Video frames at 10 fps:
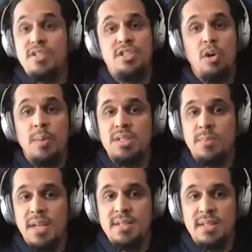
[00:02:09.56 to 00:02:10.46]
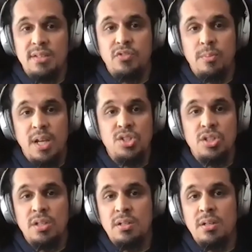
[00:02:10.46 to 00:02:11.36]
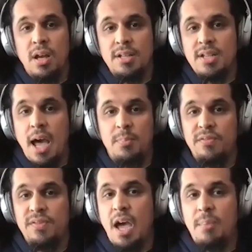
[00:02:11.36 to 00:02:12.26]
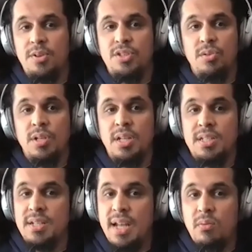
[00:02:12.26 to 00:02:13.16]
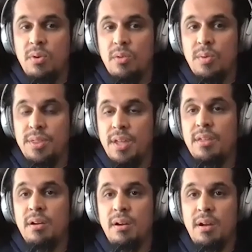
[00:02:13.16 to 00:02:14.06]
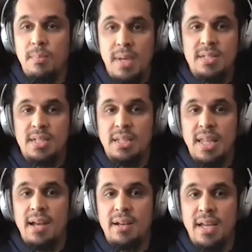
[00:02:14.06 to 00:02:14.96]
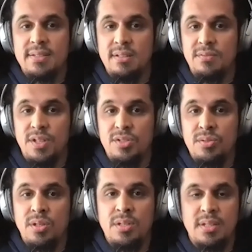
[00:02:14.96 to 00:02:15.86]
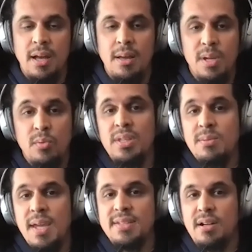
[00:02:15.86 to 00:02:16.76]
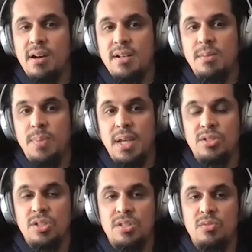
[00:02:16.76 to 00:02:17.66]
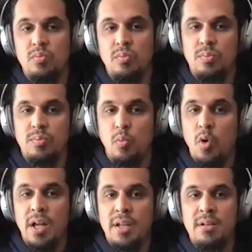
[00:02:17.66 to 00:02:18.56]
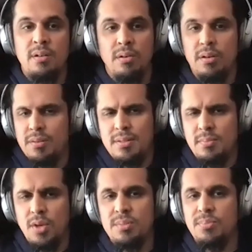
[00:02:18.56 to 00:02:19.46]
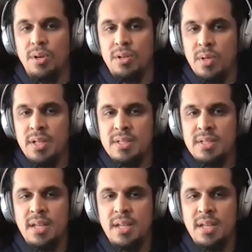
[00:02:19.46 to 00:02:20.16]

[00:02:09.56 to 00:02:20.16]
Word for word: so much amazing information on top of the opportunity to network with other amazing Latinx individuals. Um, it really makes it hard to pick just one or the most important ones.